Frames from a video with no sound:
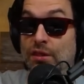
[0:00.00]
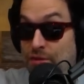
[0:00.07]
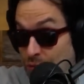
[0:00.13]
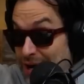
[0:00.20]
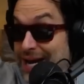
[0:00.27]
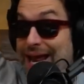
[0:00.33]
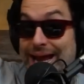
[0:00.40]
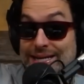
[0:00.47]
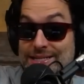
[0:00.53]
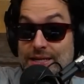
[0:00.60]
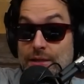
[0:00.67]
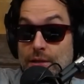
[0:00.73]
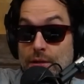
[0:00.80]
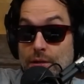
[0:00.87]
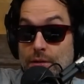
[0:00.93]
three days,
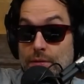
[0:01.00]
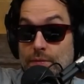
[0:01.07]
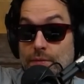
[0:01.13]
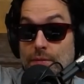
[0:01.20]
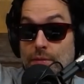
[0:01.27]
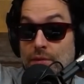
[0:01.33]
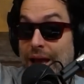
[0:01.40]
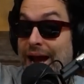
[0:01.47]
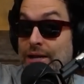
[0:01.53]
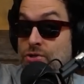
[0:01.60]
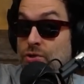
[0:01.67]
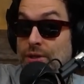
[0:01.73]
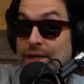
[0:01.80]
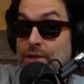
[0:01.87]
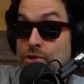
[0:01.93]

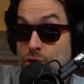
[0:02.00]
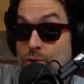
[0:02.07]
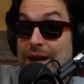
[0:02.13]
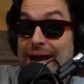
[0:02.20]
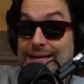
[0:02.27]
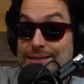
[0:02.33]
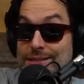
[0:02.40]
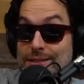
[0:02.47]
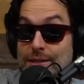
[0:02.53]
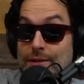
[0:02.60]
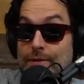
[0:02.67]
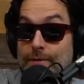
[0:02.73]
actually, two nights.